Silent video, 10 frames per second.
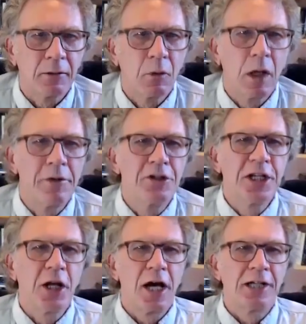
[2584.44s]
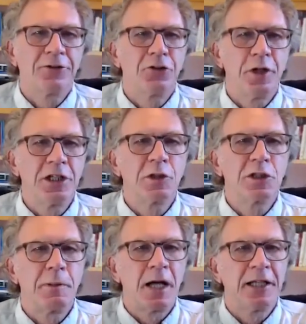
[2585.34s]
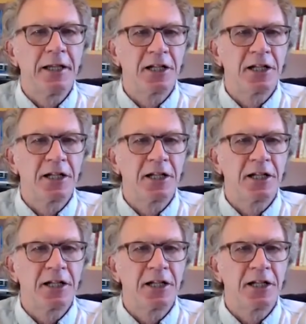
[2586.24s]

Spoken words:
Well, you see lots of trees responding